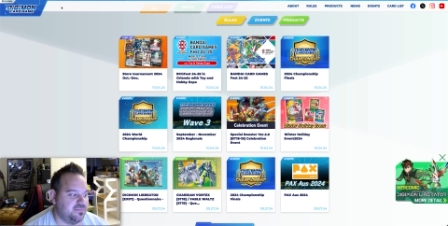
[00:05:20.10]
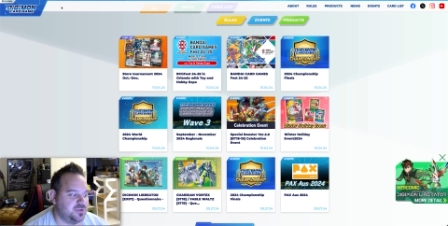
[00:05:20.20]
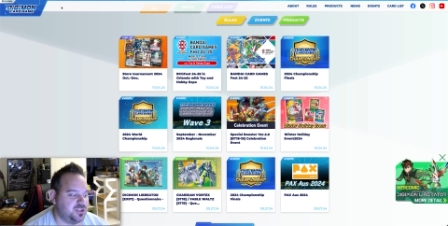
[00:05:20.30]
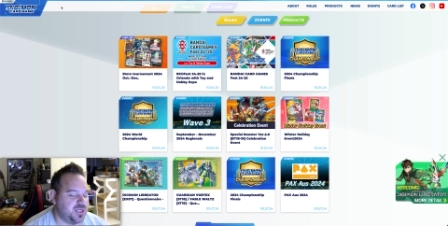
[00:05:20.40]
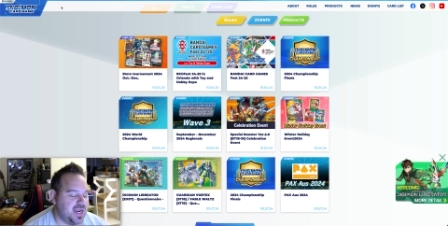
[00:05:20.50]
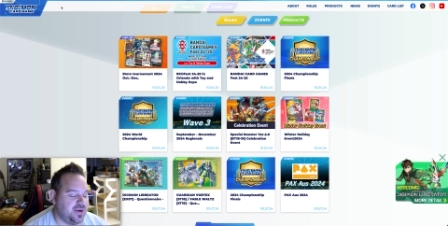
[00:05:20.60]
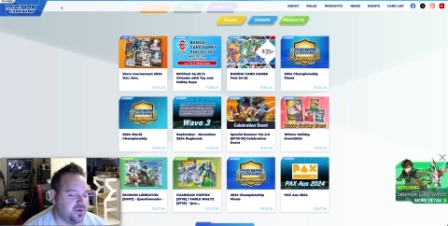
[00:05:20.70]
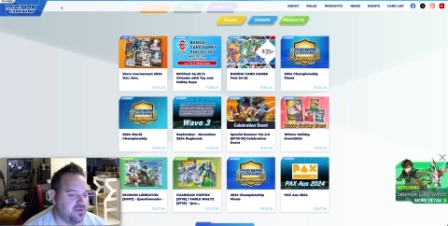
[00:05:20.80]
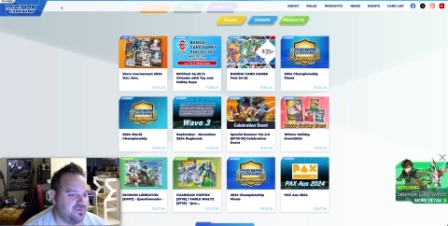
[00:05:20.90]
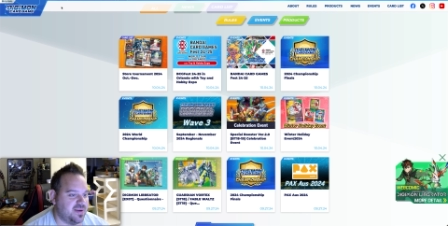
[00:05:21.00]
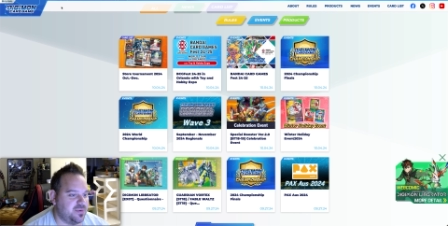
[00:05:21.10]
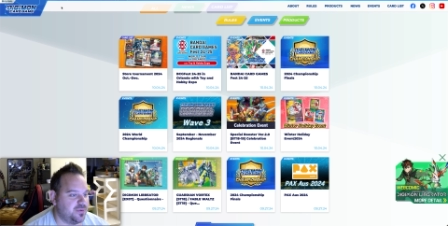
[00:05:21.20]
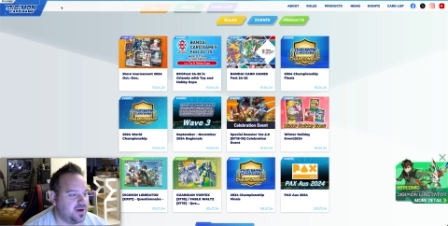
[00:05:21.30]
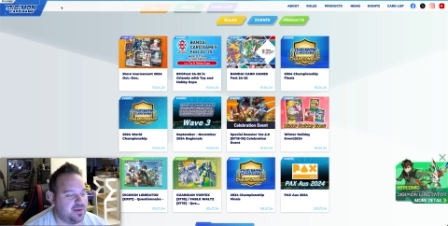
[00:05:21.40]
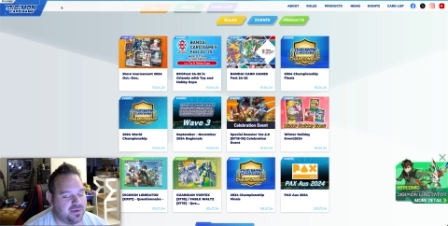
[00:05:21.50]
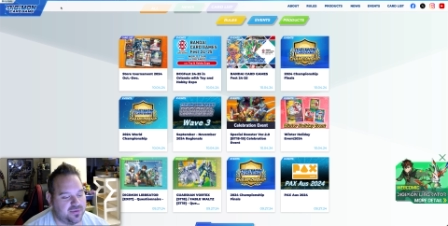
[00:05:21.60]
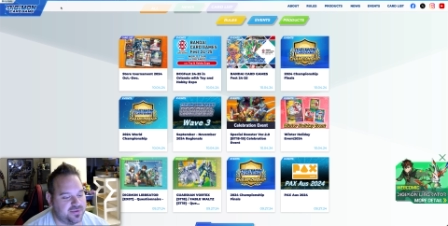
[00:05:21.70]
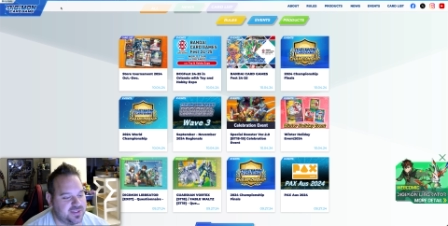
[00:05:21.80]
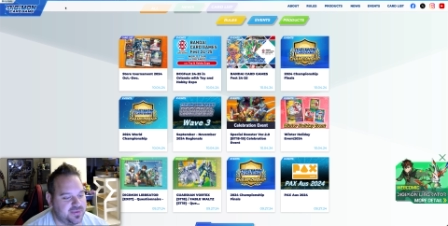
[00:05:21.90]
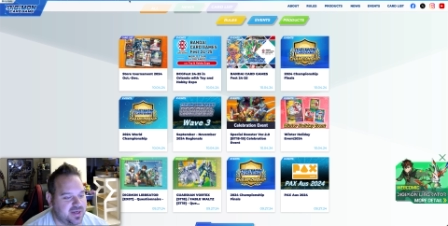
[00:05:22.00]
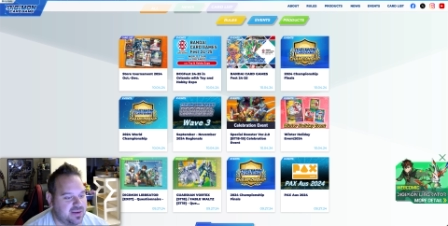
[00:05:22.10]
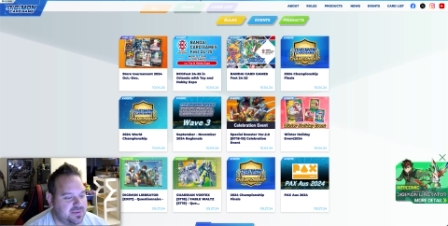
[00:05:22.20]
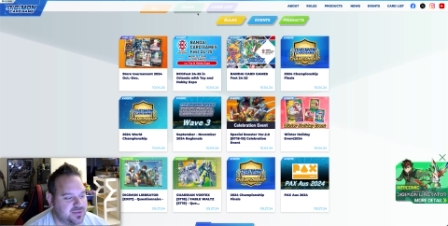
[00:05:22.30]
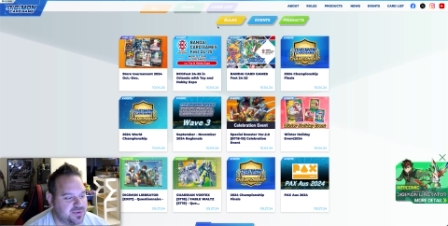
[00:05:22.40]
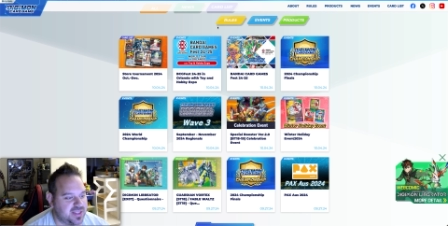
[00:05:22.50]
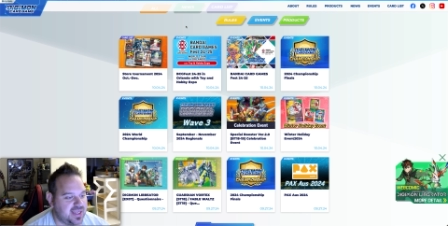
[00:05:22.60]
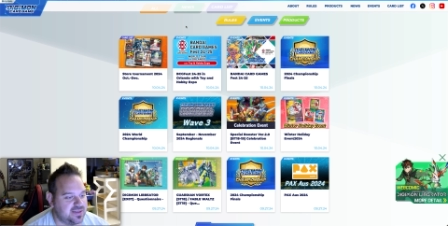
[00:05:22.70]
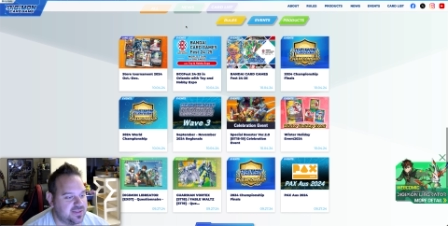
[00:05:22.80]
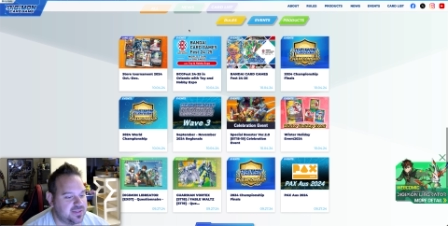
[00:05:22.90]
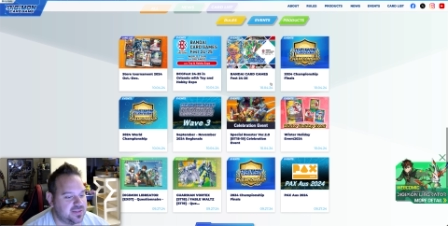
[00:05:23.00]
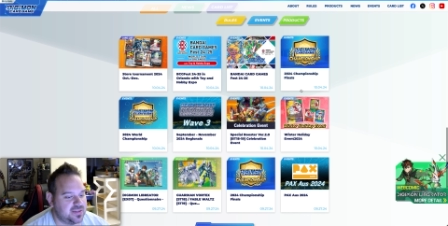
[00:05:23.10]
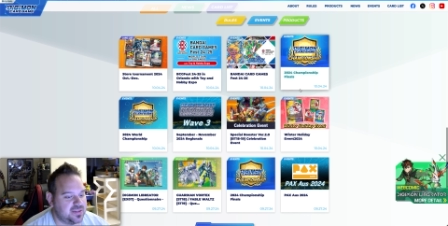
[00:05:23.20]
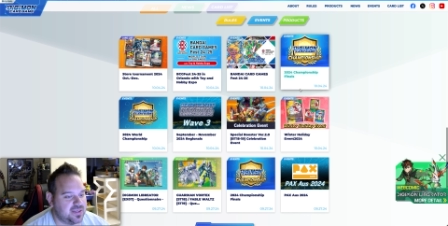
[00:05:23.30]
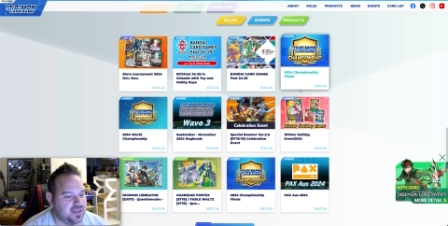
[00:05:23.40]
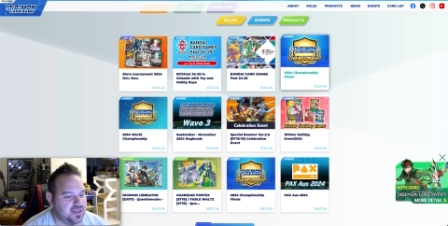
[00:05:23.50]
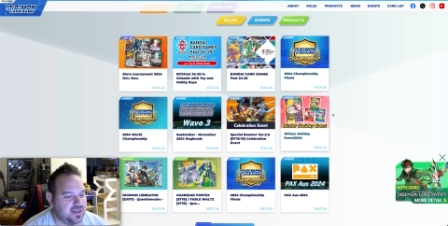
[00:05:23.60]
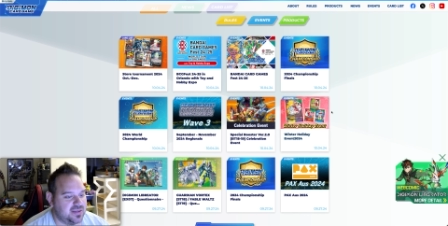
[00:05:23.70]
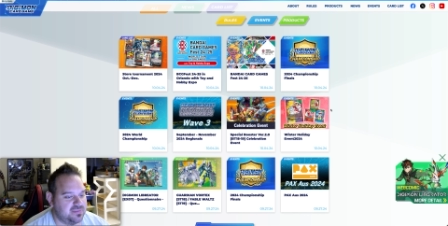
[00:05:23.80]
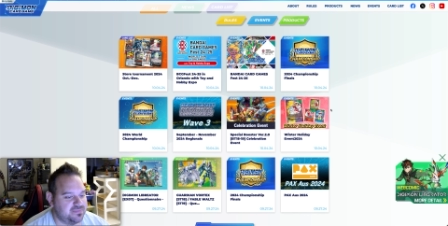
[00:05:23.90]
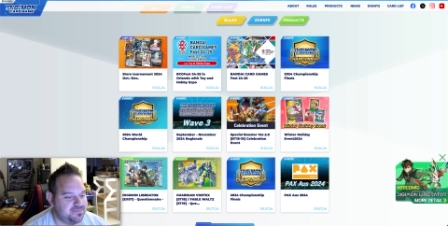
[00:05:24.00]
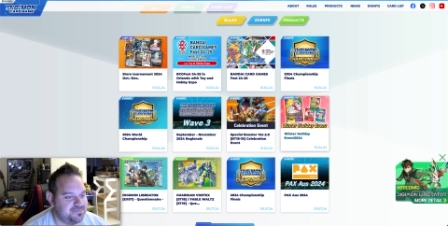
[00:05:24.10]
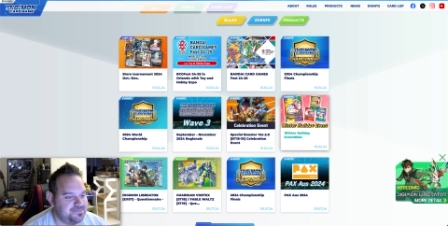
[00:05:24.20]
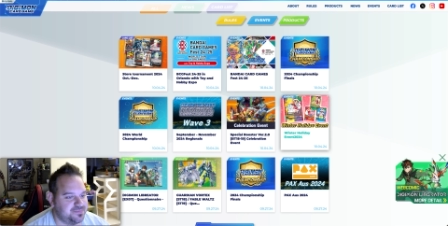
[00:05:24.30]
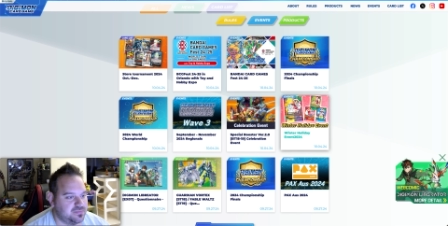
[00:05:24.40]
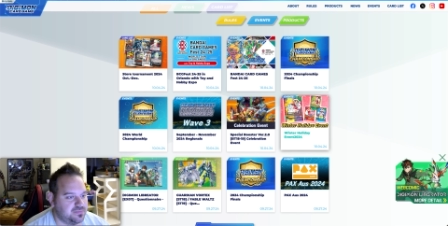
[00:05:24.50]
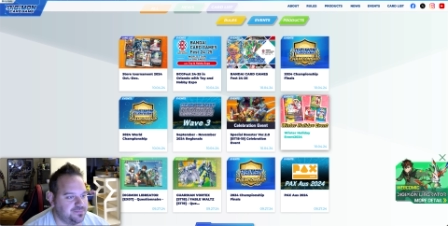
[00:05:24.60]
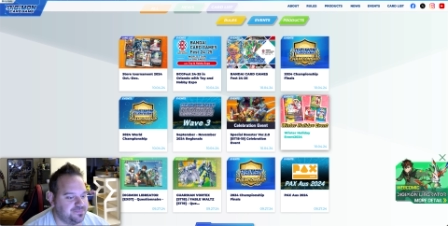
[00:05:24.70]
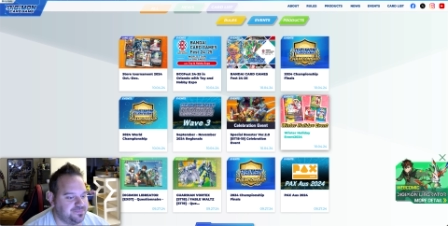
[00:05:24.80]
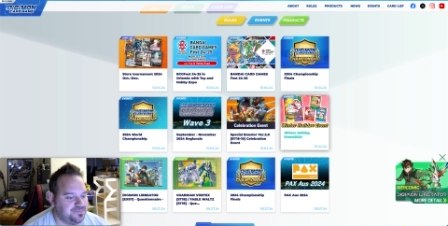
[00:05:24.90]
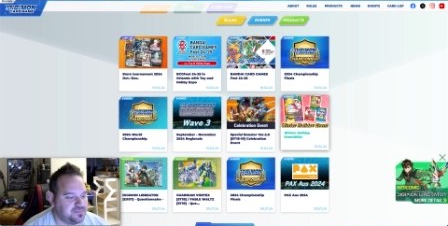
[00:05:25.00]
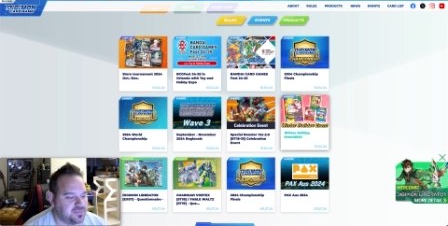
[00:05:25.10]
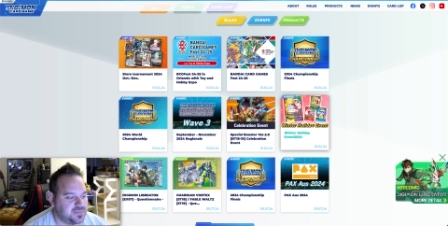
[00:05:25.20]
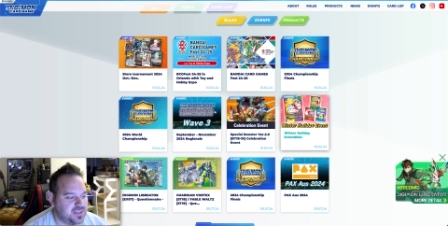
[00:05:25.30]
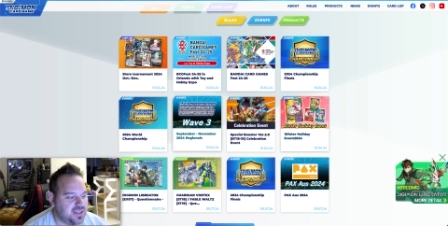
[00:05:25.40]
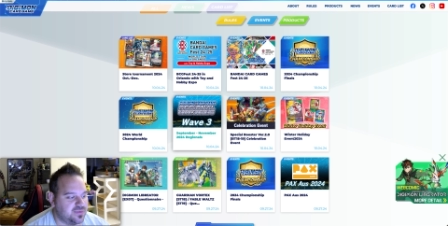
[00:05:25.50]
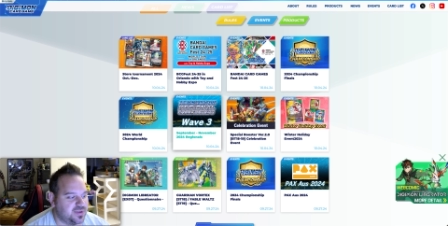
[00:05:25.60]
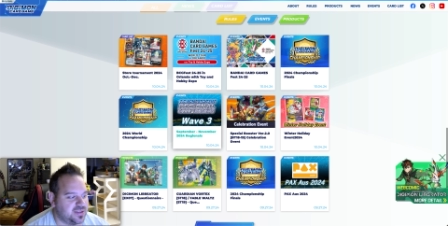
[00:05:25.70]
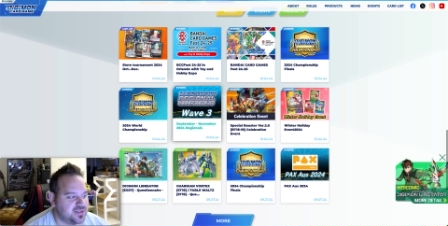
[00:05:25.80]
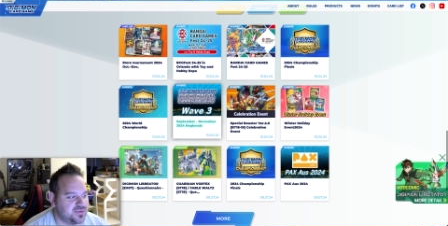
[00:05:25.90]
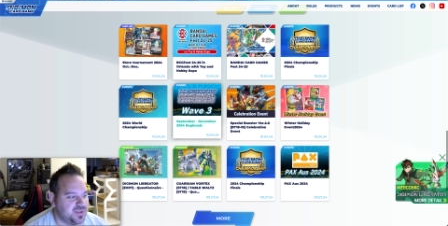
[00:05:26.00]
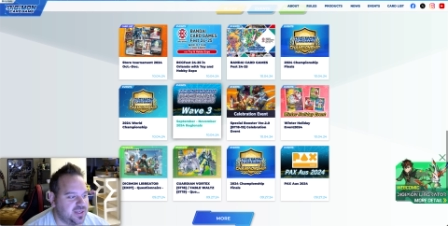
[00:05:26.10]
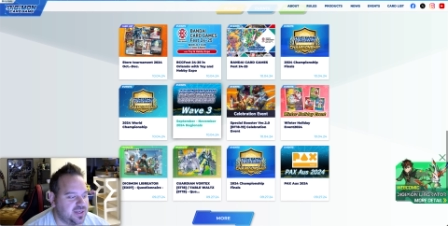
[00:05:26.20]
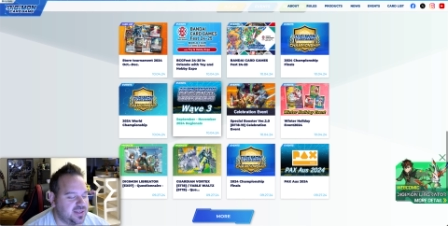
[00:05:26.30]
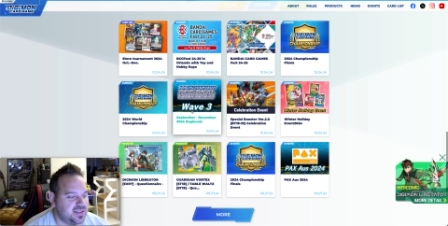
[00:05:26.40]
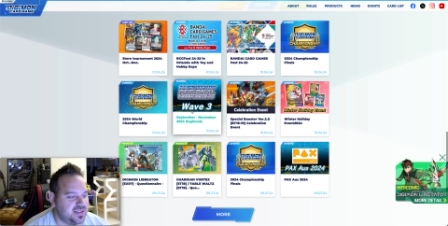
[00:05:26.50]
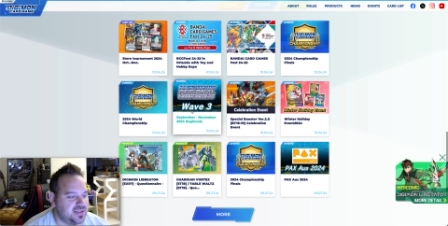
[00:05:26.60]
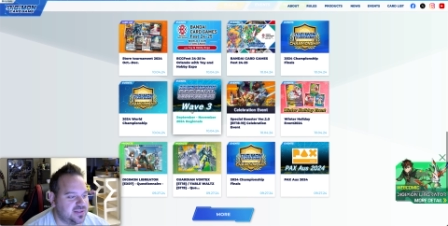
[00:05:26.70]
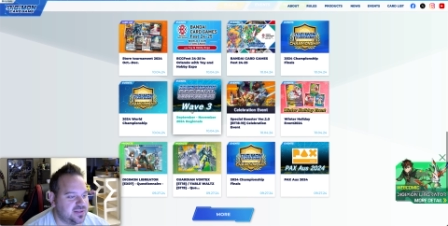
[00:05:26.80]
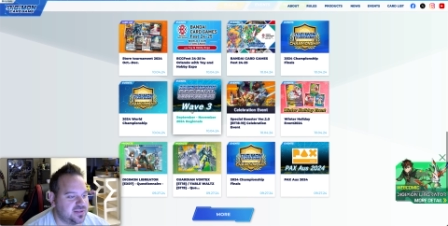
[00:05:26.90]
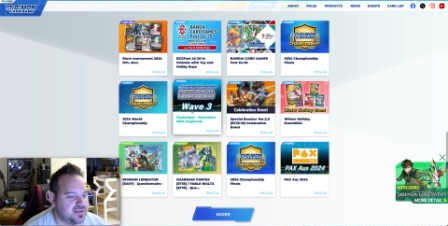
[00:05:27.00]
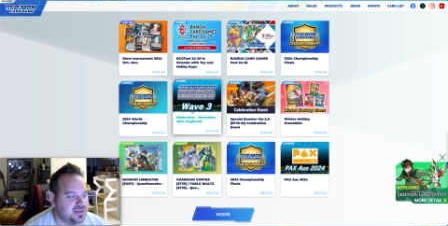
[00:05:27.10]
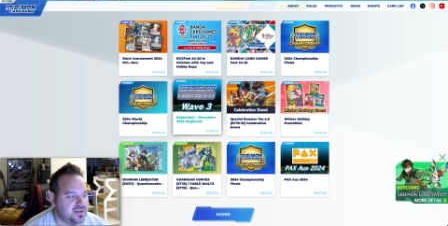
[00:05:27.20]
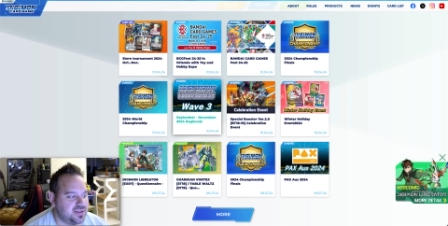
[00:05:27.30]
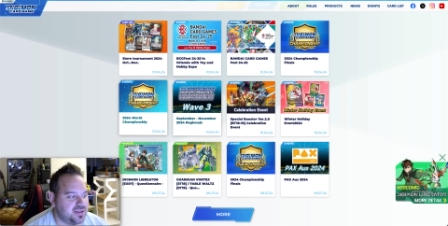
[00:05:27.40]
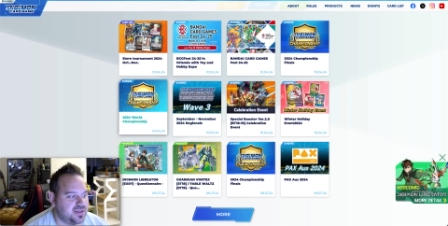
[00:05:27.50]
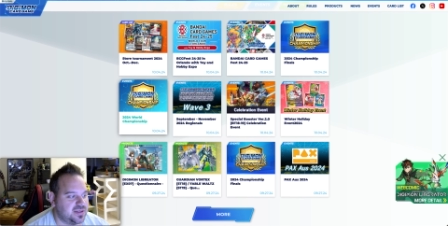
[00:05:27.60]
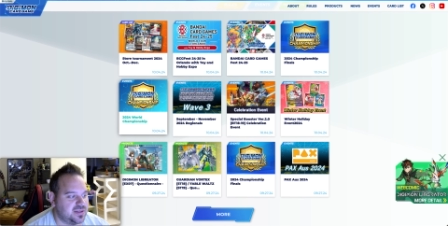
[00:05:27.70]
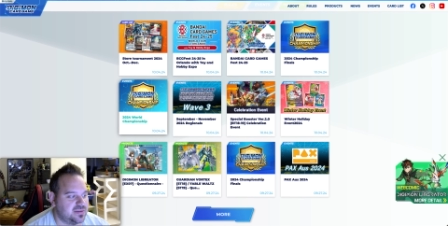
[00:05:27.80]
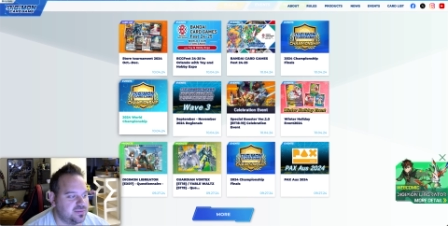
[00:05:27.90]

January, February, but we'll see what happens with that. Um, and then what else we got here? Uh,